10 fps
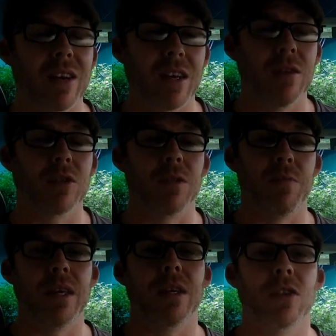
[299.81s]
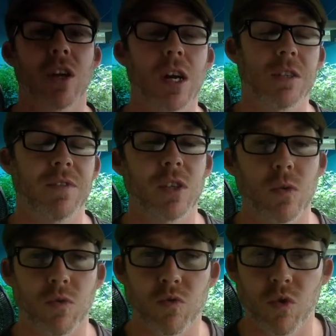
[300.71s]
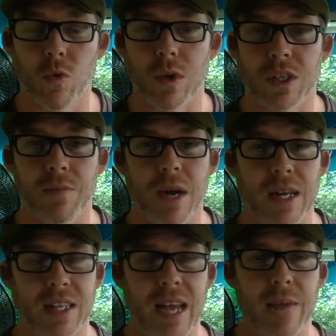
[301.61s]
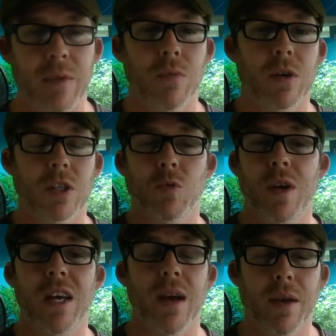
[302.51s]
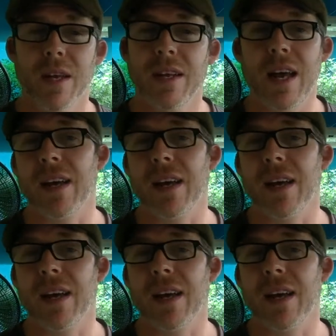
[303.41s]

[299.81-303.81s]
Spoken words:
He used to be in charge of his own crew once upon a time. He worked his way up. Not